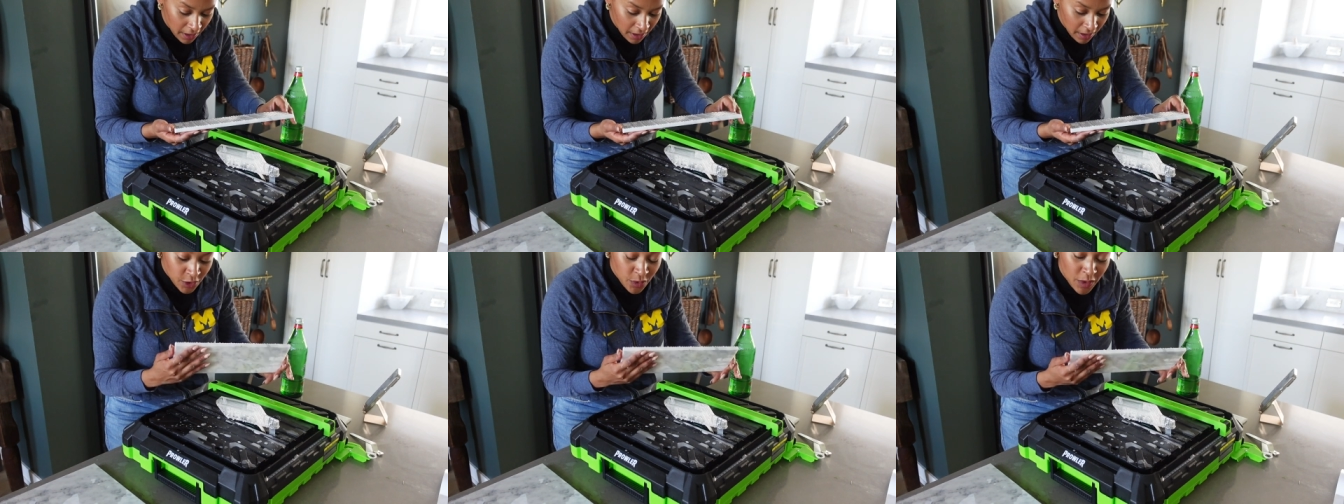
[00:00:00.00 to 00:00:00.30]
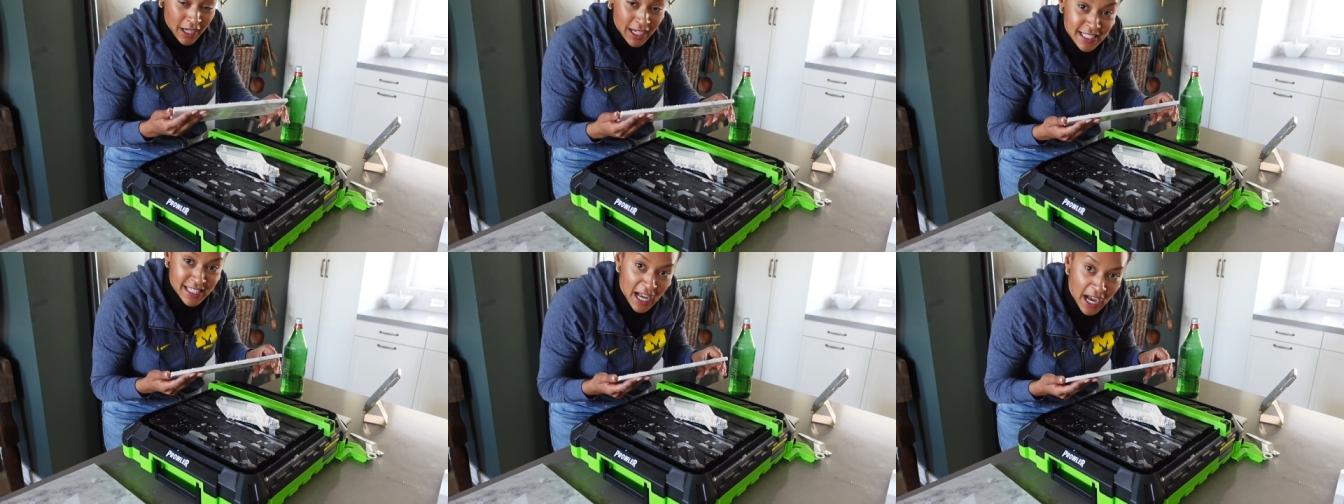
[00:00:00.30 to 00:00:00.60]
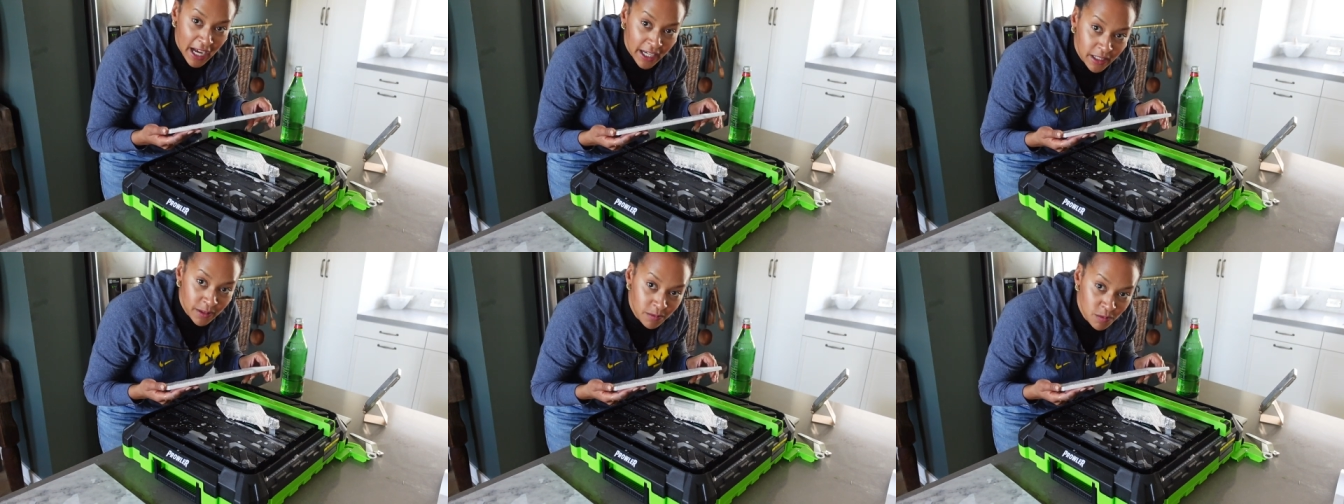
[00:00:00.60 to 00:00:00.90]
You guys,
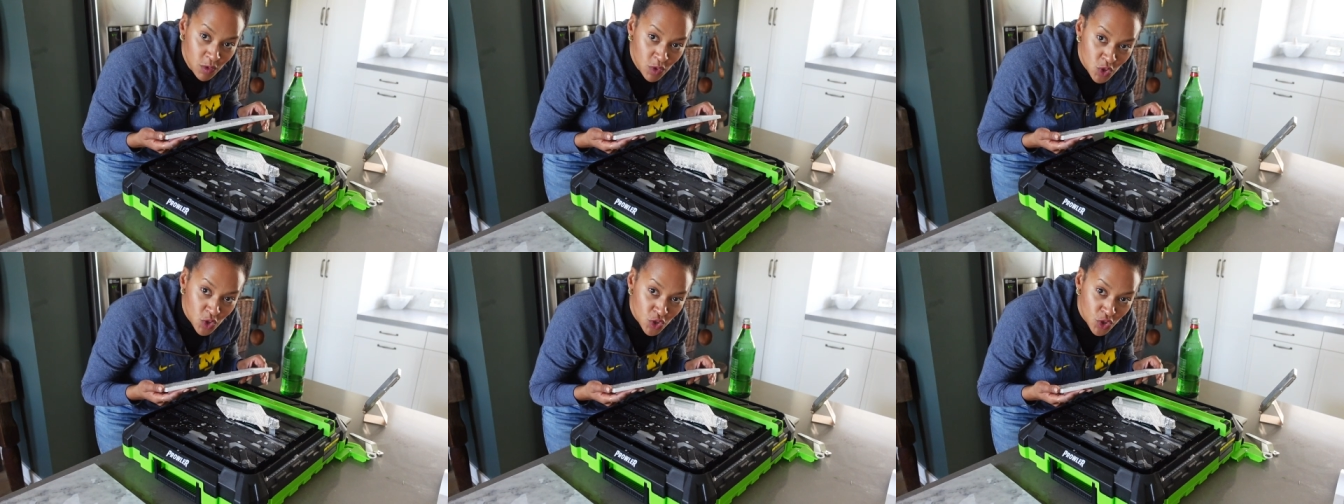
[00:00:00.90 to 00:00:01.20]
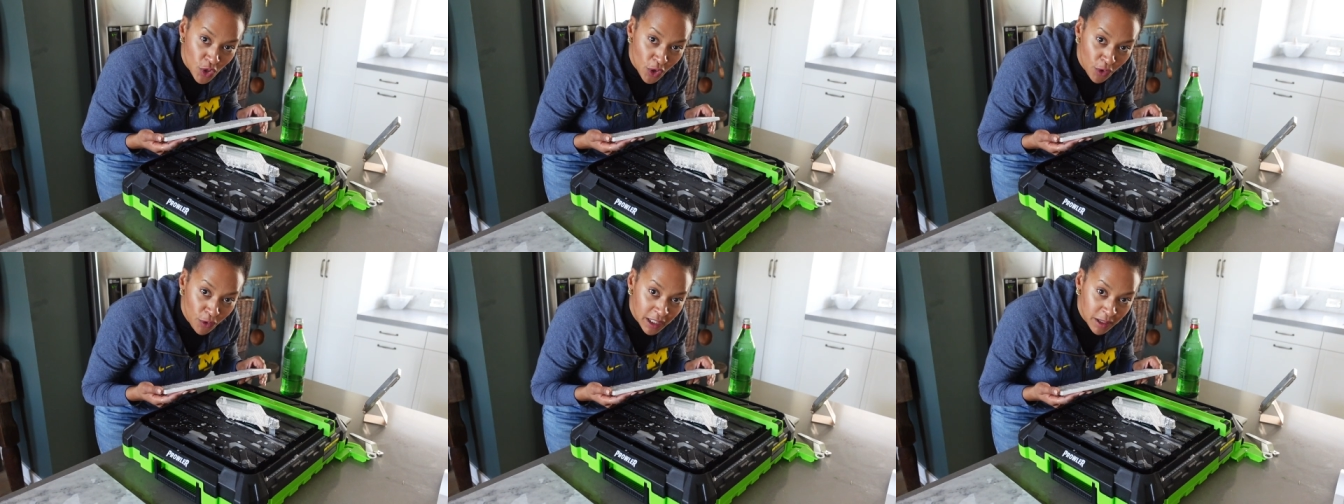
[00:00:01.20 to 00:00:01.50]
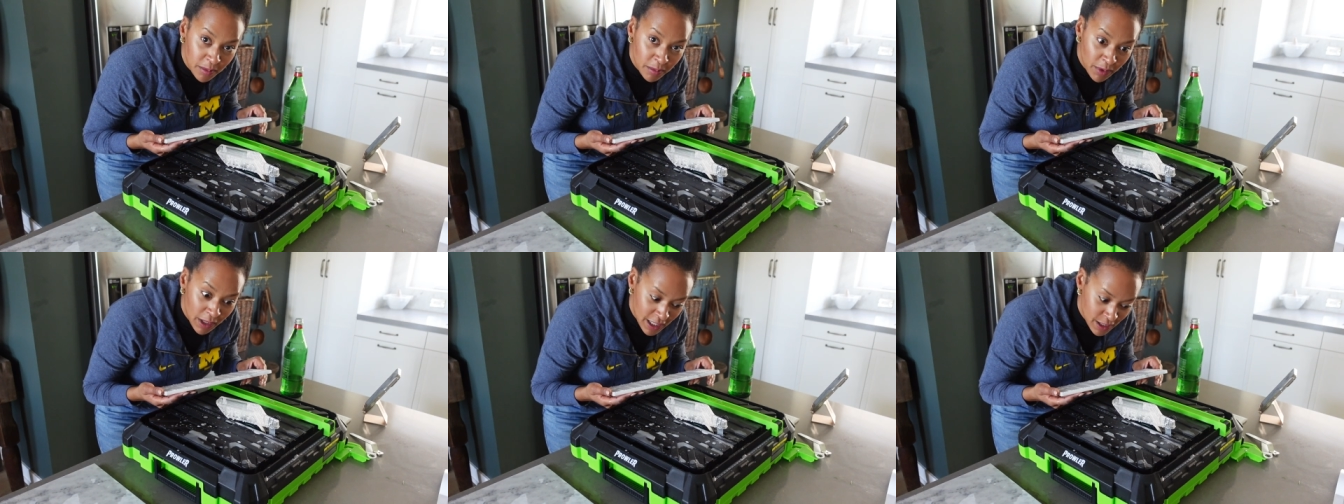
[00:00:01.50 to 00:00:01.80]
I am so
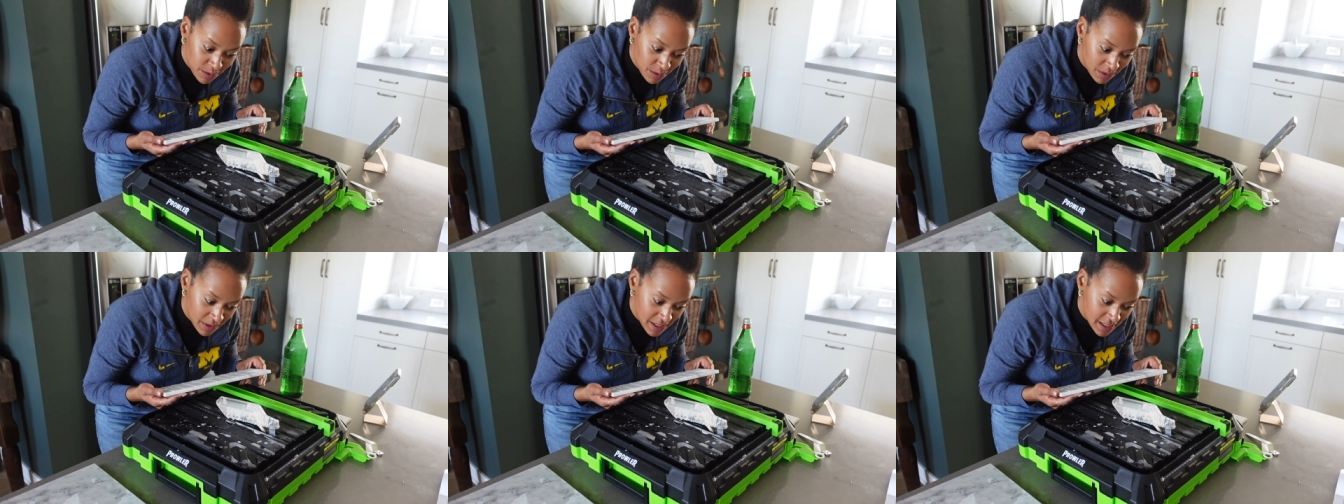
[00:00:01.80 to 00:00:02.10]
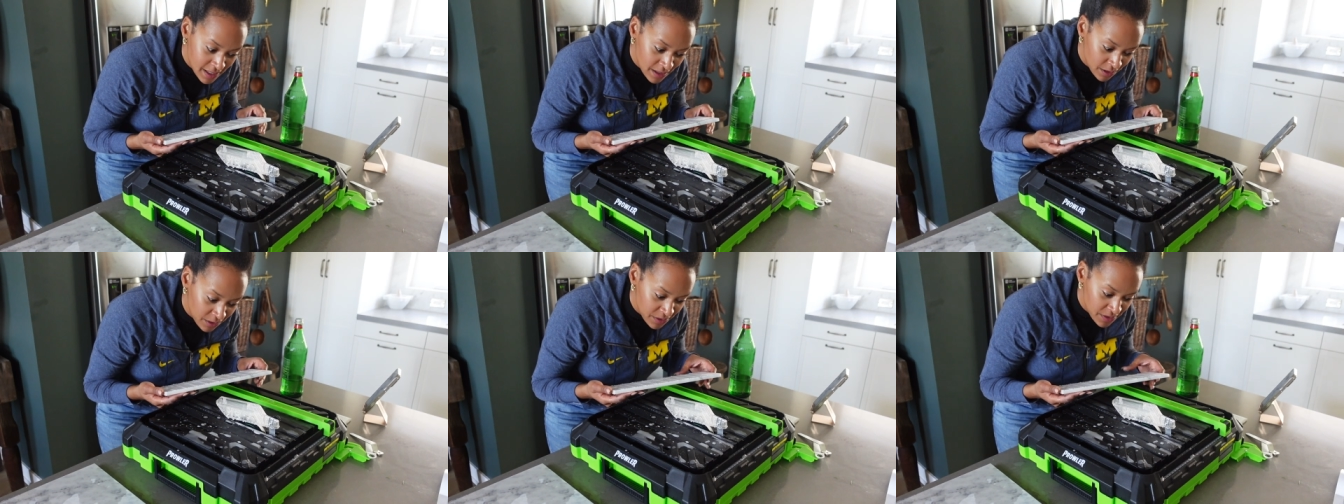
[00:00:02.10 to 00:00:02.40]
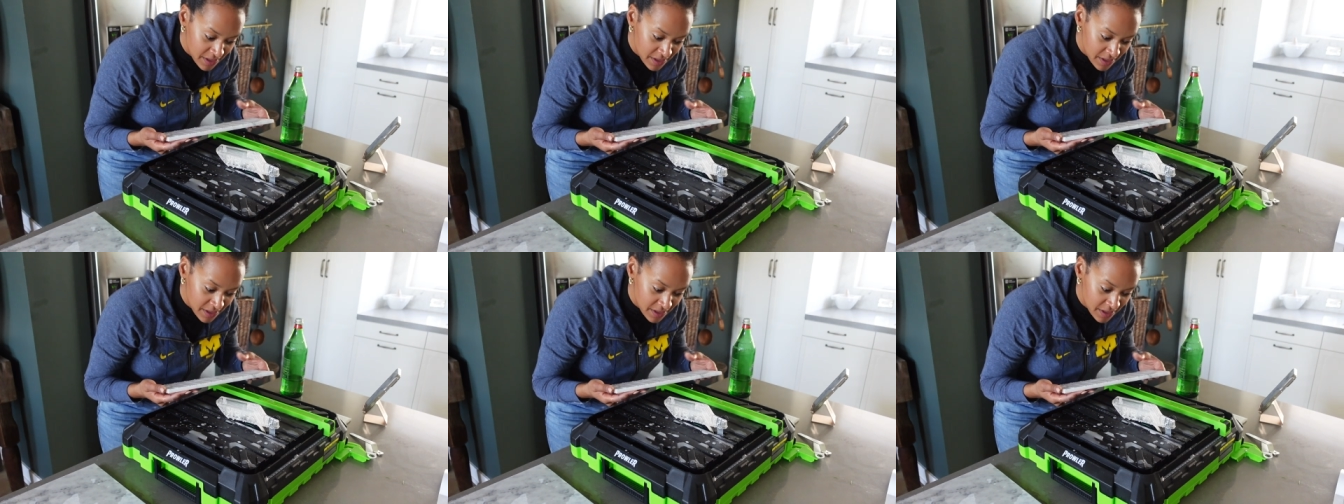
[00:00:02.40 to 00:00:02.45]
impressed with this little